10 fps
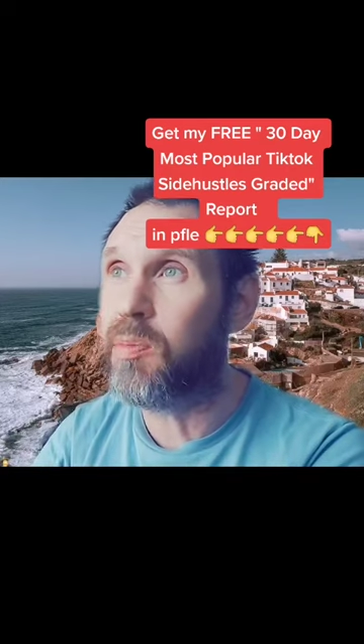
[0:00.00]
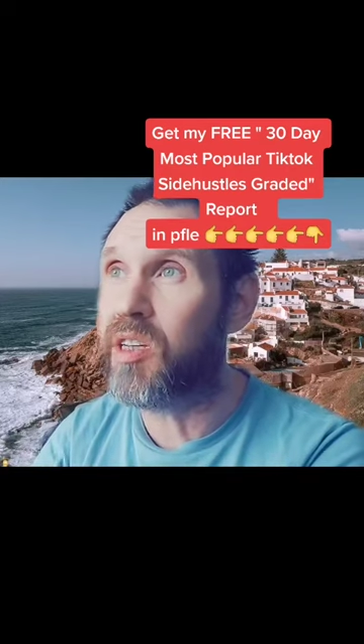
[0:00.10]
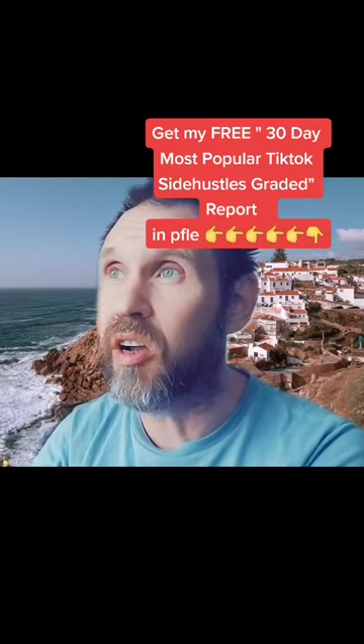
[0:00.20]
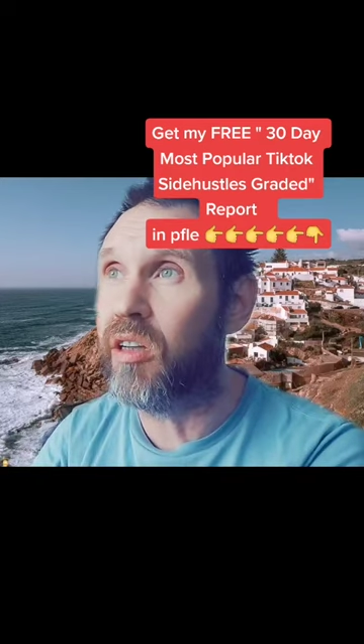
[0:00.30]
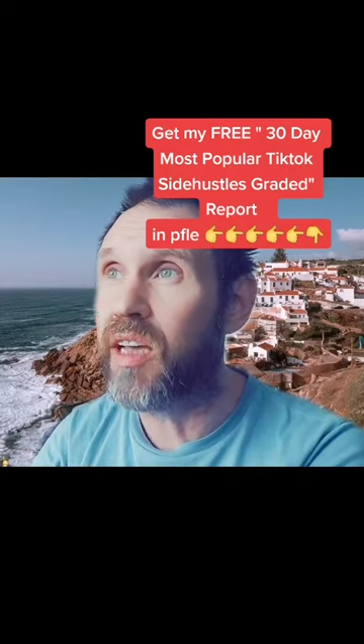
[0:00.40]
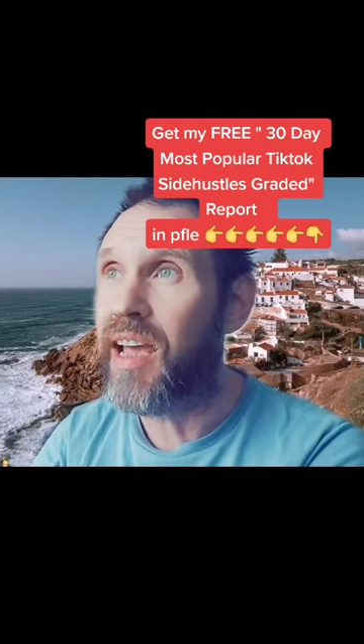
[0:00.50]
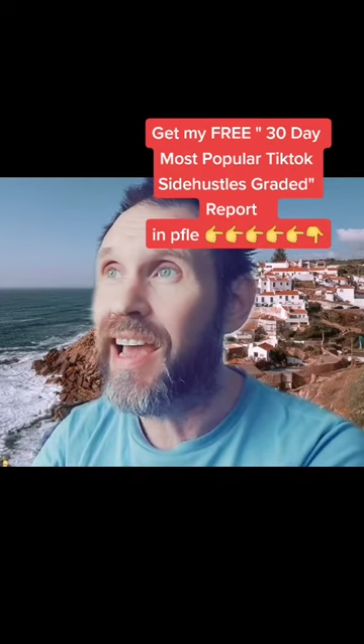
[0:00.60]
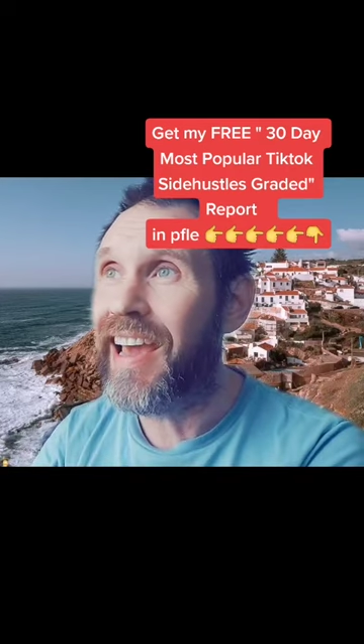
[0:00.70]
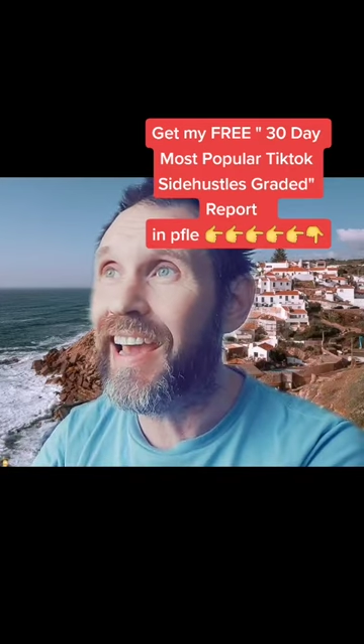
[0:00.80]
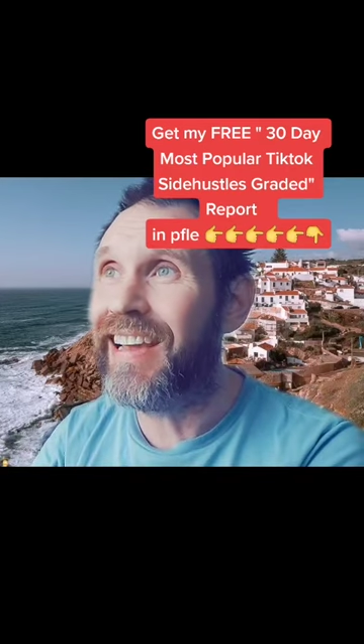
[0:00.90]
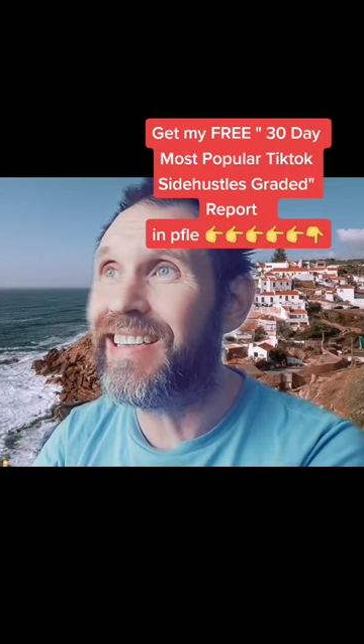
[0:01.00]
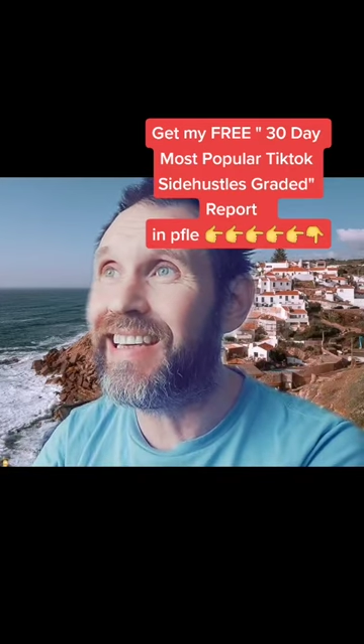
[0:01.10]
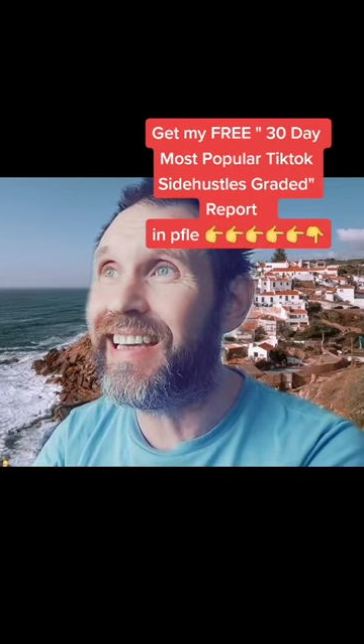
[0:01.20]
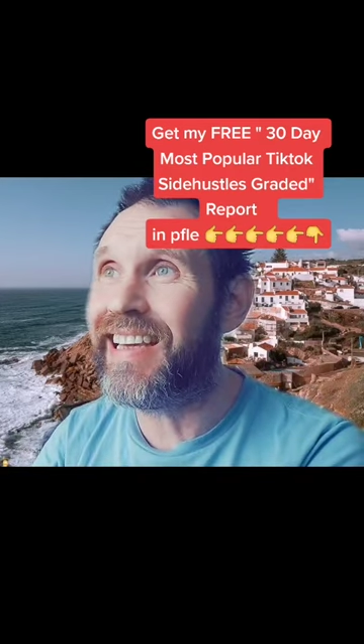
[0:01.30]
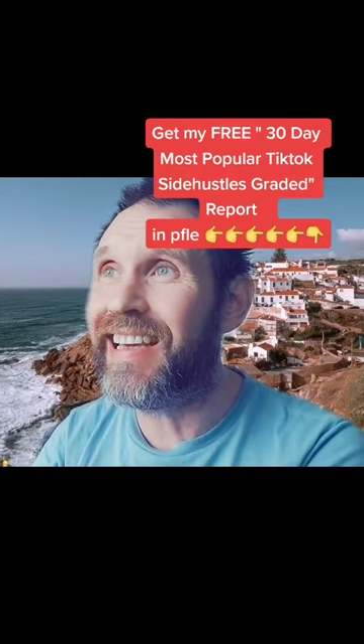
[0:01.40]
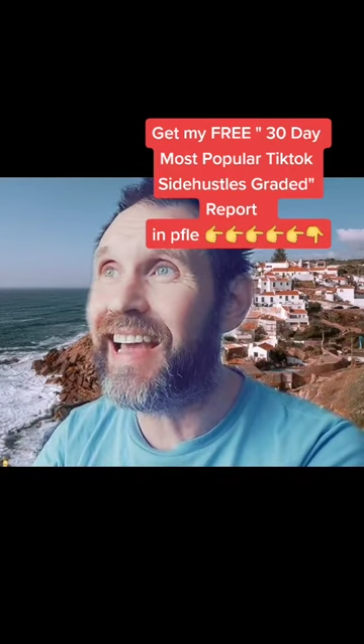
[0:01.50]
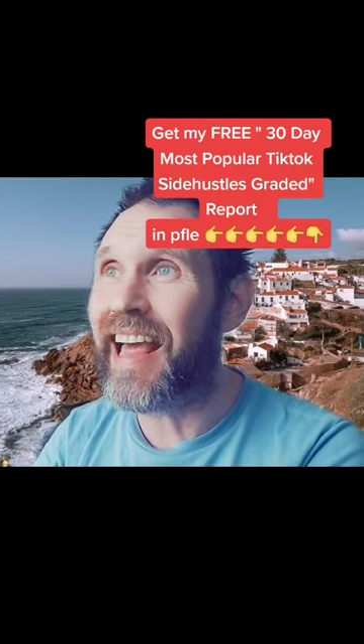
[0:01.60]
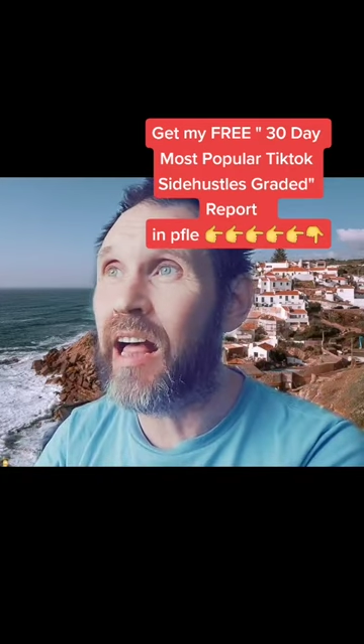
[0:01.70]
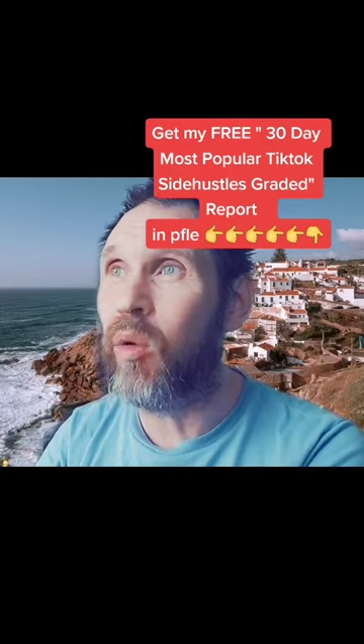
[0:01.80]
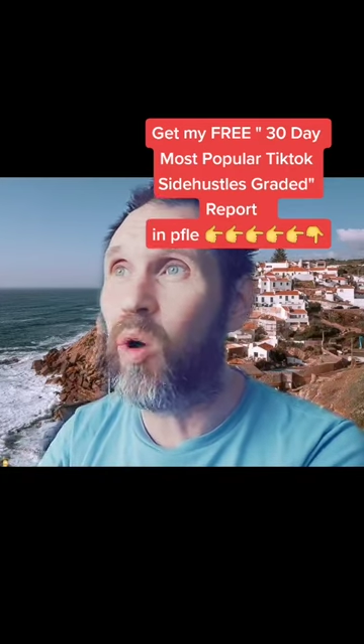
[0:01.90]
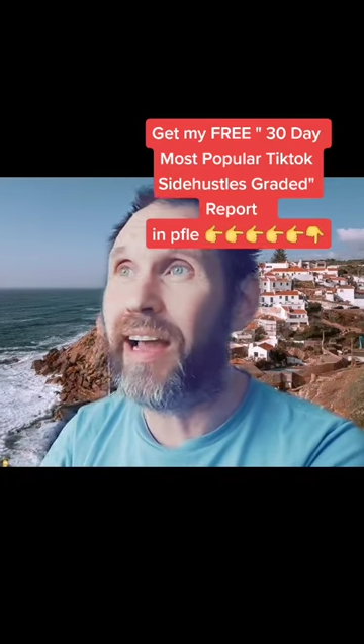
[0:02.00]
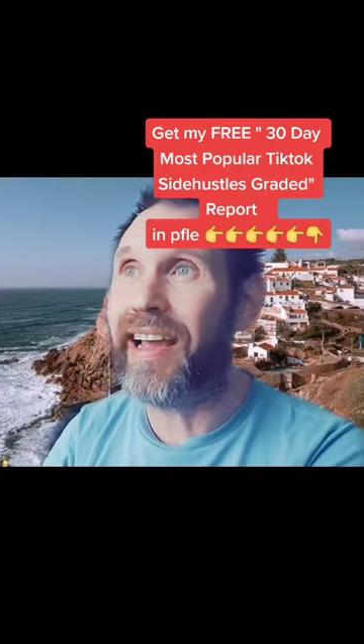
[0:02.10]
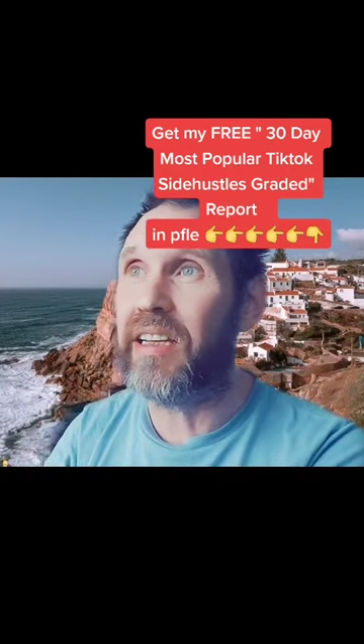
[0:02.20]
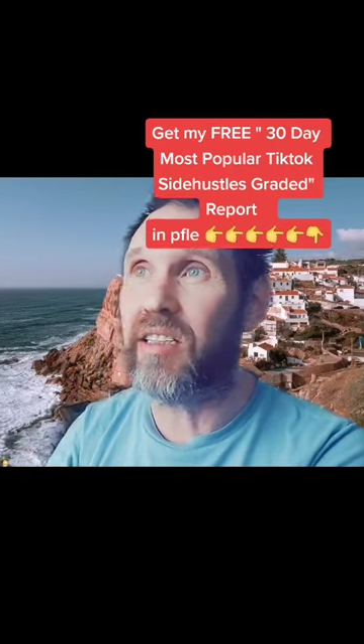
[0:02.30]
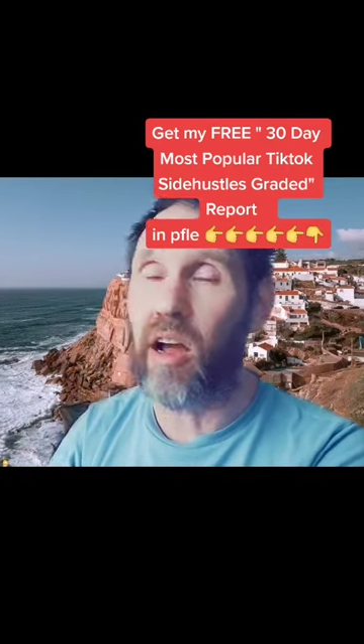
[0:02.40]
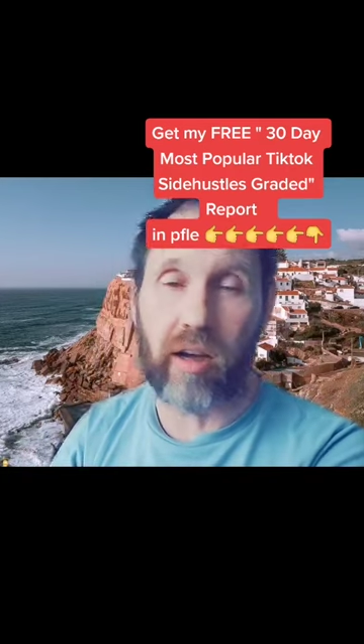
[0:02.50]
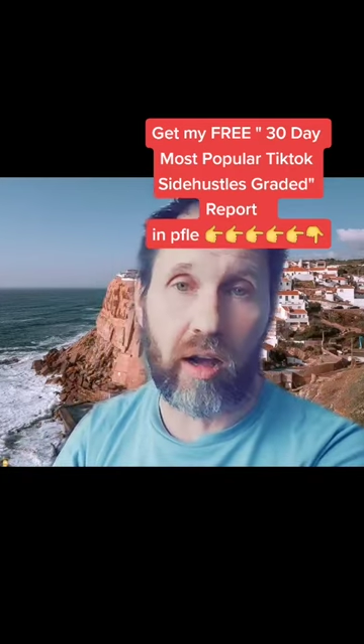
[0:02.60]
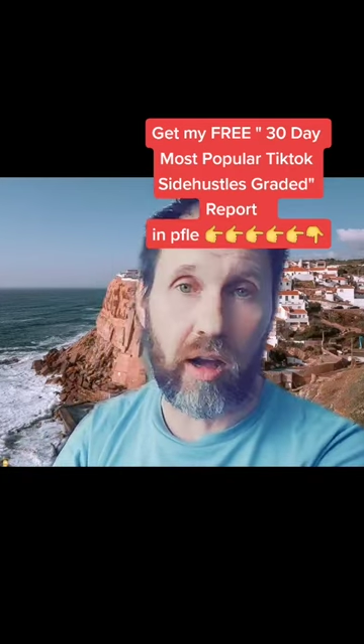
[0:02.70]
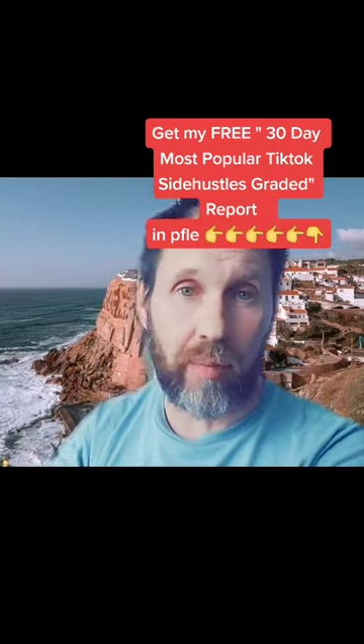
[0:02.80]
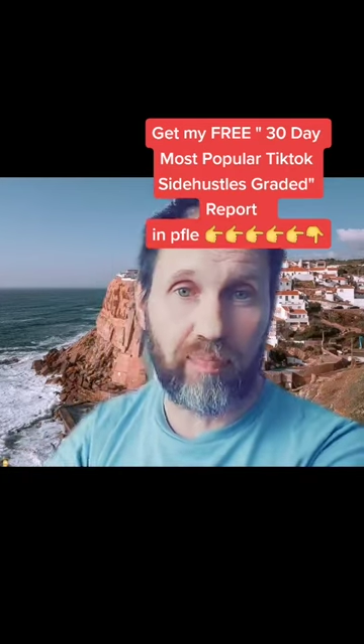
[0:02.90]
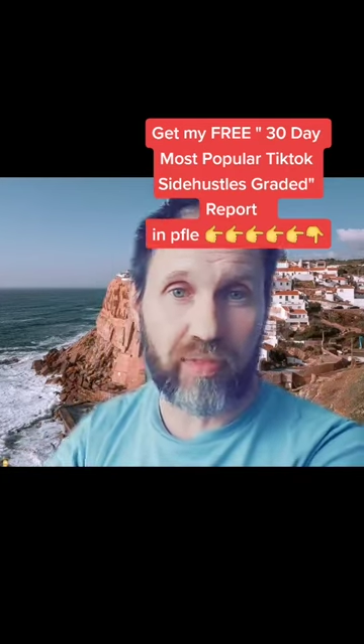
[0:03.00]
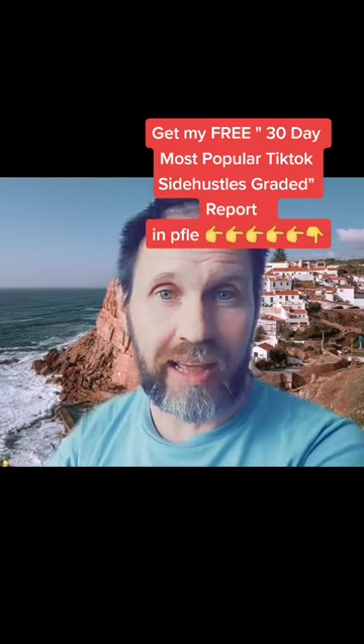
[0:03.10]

but it's called atlys.com,